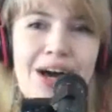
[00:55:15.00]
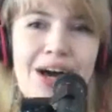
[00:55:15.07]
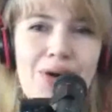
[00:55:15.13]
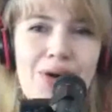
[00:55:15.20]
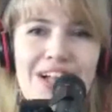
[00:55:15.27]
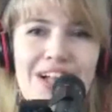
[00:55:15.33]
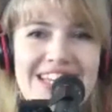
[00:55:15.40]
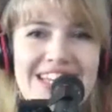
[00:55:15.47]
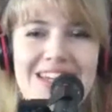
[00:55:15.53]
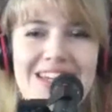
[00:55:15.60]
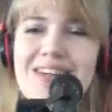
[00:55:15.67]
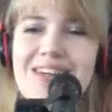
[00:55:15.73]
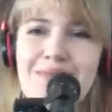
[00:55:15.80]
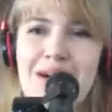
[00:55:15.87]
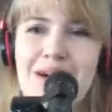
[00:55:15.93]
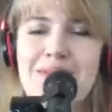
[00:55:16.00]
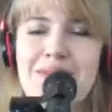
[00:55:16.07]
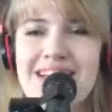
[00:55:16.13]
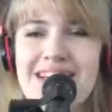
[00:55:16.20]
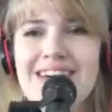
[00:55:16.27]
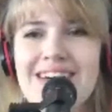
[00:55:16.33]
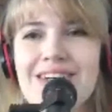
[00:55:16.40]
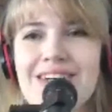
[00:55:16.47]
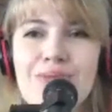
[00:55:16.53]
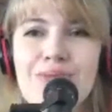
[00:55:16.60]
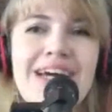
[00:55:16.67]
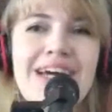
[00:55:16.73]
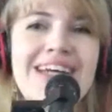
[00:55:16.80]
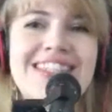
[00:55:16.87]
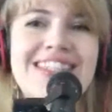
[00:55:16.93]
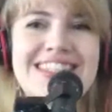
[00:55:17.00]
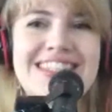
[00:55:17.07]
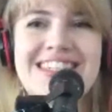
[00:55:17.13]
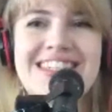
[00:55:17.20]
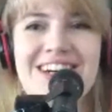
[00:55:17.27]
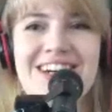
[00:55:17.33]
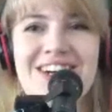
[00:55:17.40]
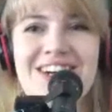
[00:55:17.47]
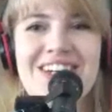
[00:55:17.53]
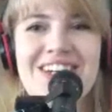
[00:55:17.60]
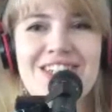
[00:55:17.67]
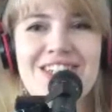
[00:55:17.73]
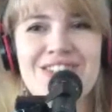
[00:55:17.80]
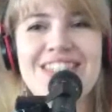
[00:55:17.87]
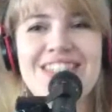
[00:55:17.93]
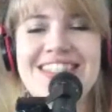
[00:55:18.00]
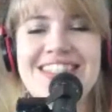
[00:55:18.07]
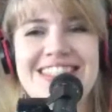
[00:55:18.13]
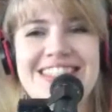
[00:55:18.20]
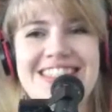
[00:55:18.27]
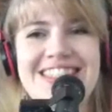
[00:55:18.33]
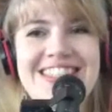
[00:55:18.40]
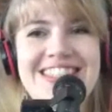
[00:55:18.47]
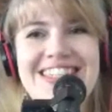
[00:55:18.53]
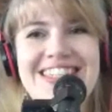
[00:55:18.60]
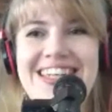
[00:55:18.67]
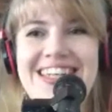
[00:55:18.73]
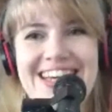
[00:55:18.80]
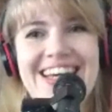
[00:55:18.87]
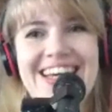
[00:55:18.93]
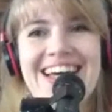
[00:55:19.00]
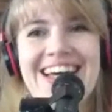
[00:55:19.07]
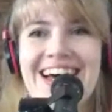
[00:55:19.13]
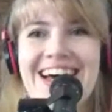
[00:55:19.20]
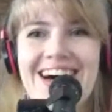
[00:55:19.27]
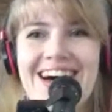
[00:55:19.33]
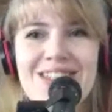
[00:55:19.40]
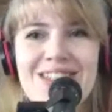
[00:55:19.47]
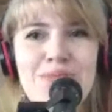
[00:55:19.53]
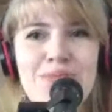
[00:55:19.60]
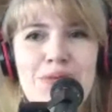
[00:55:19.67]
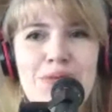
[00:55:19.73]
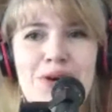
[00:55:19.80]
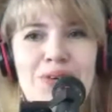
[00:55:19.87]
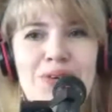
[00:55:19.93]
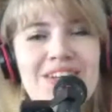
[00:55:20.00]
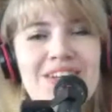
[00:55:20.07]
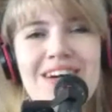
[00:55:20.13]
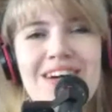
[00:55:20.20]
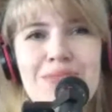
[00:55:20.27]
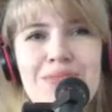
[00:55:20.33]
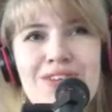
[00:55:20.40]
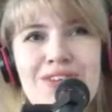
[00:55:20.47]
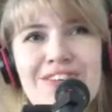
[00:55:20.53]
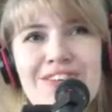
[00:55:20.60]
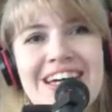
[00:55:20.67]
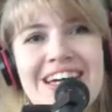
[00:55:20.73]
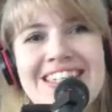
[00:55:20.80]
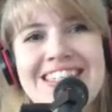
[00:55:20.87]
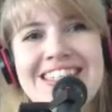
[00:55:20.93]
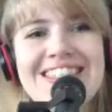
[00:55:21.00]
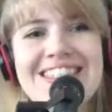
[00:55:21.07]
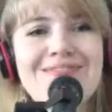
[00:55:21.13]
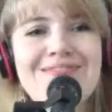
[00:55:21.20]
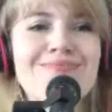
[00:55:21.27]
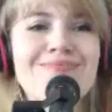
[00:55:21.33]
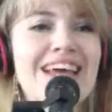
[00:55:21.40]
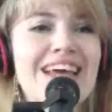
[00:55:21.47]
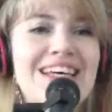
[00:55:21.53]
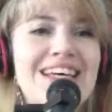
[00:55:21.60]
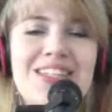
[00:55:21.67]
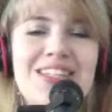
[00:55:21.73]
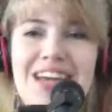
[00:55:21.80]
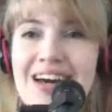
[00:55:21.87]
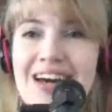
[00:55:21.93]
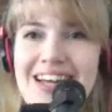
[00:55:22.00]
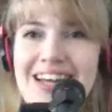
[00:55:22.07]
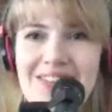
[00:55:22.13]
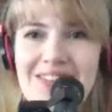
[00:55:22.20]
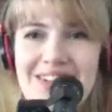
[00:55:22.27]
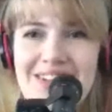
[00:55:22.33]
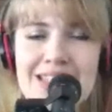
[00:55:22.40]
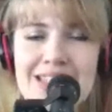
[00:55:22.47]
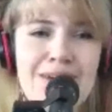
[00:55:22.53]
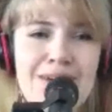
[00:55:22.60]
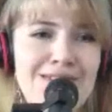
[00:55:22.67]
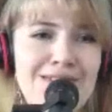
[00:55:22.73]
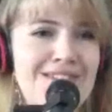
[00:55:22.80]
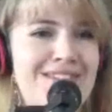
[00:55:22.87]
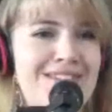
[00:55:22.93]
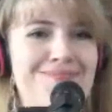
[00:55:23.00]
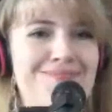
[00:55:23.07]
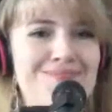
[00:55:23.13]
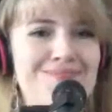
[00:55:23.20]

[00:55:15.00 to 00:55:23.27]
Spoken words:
quality might be a good way to garner interest and also promote our beautiful island. So yeah, anyway, that's my news.